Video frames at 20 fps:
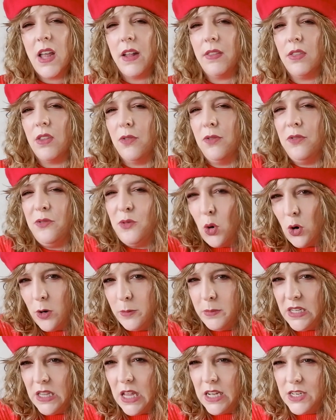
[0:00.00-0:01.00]
that the
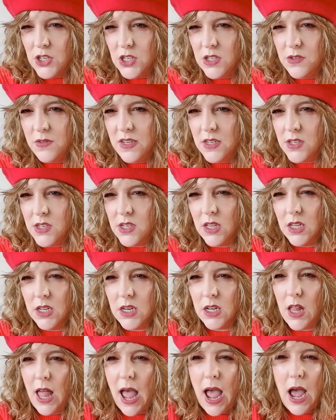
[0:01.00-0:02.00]
formula just feels a
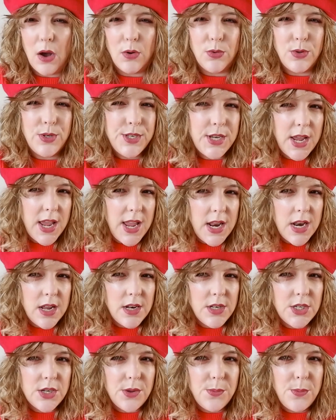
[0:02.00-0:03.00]
little
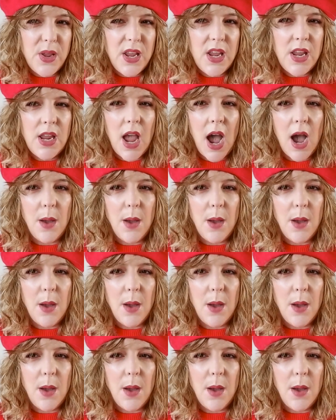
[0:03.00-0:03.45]
outdated to me.